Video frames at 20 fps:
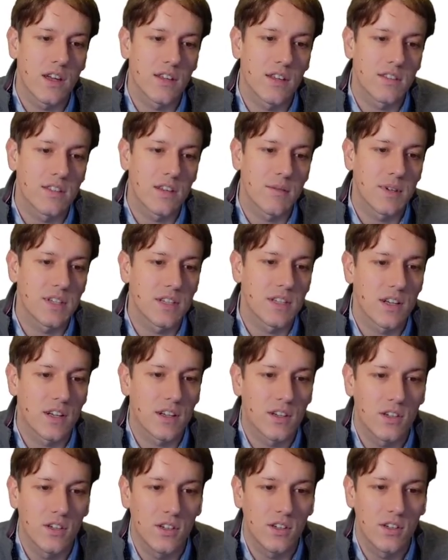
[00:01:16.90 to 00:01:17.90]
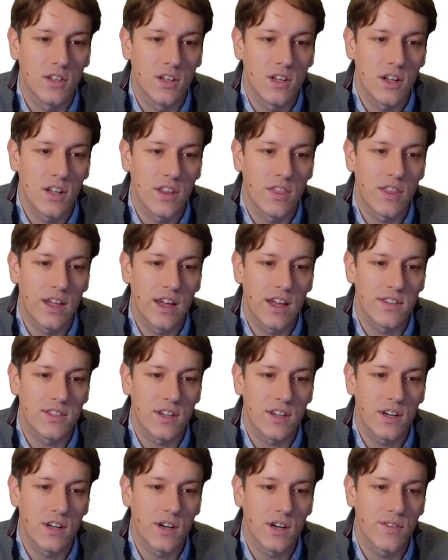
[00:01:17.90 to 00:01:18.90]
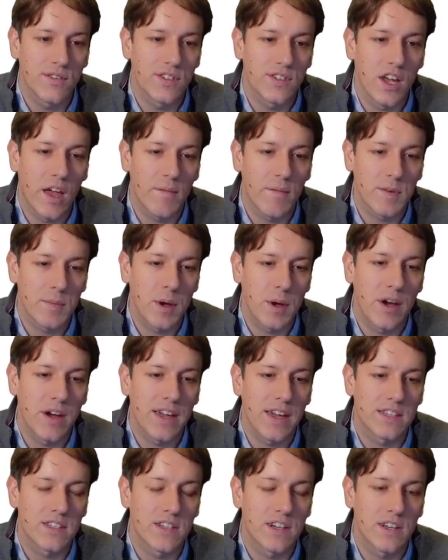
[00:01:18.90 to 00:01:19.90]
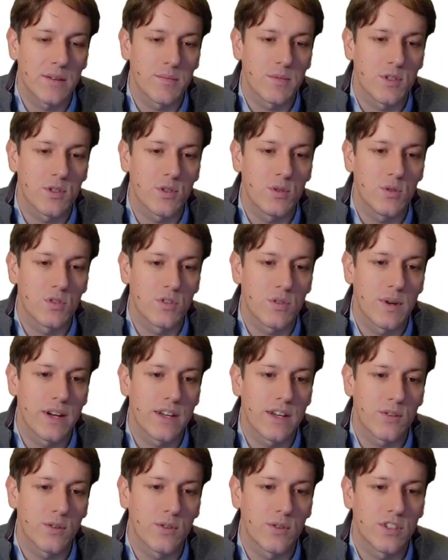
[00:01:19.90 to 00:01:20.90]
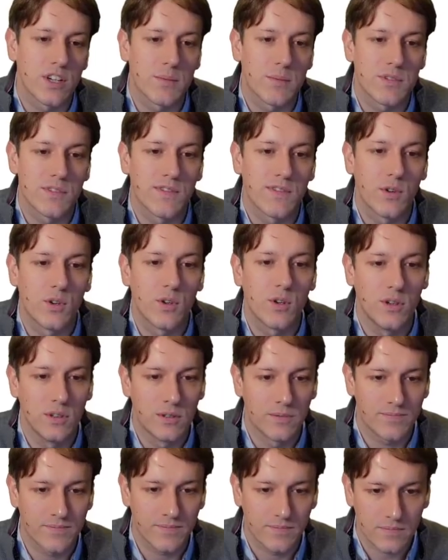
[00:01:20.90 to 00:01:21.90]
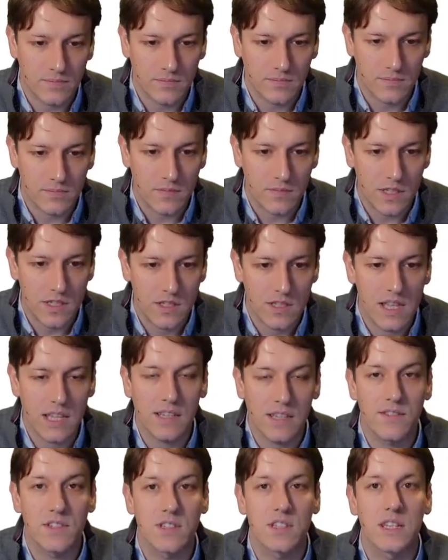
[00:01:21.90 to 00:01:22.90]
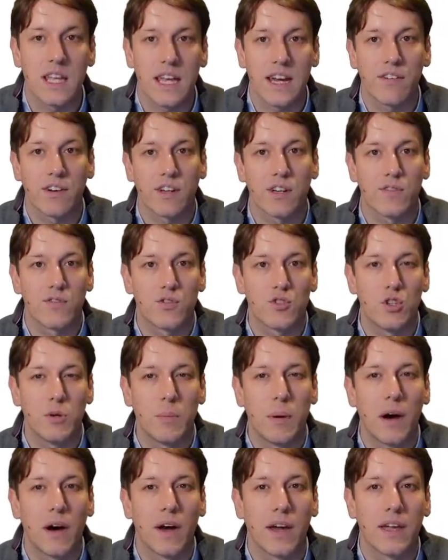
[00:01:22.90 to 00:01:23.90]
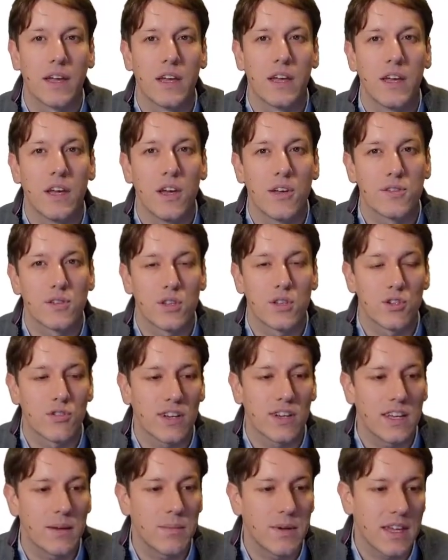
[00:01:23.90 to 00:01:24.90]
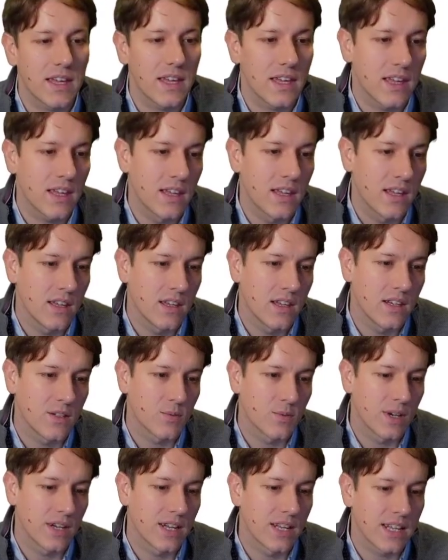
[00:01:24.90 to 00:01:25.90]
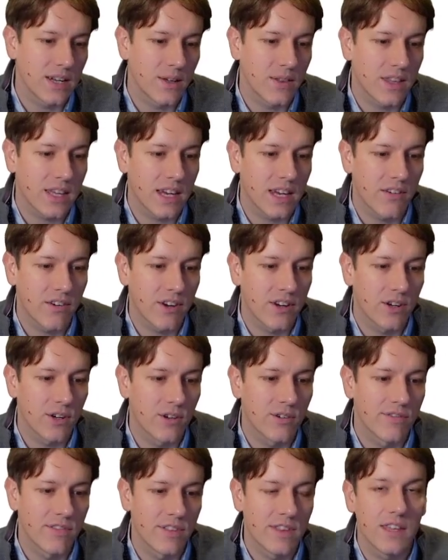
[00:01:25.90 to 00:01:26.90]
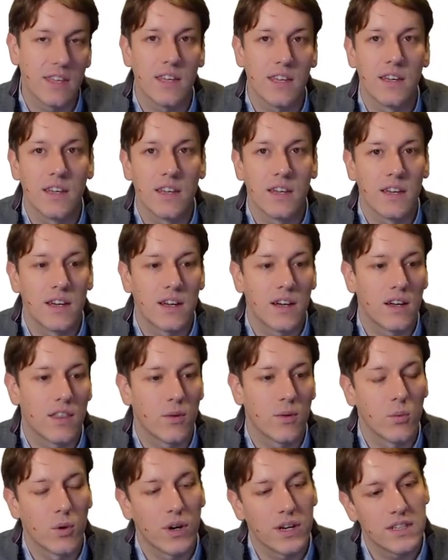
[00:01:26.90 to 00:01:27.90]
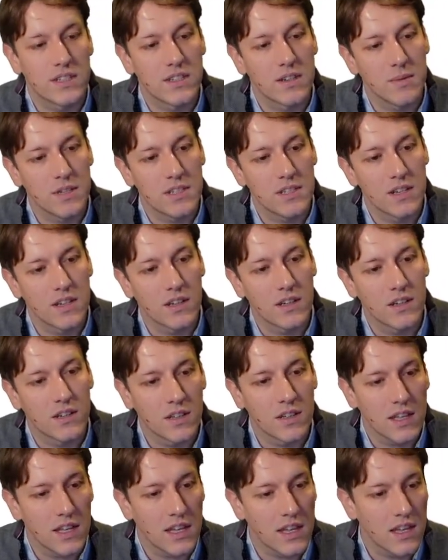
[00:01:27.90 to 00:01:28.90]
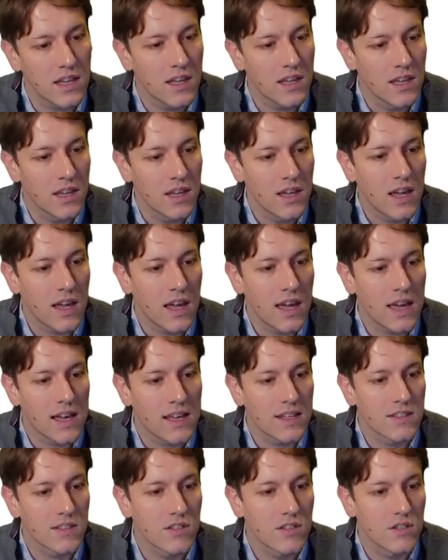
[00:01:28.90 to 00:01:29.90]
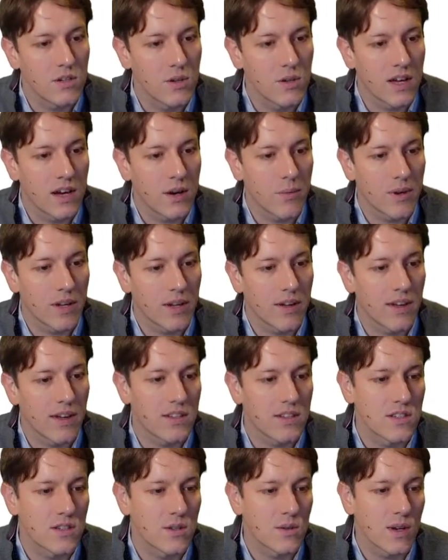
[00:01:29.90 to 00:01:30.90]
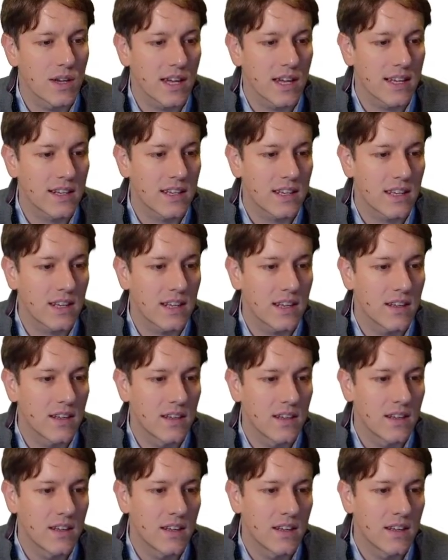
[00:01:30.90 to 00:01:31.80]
semicircle, that's a half times pi times 2 squared, or times 4. So that gives us an area of 2 pi. So the tricky bit here is working out the area of the white semicircle here. And to do that, we're going to add in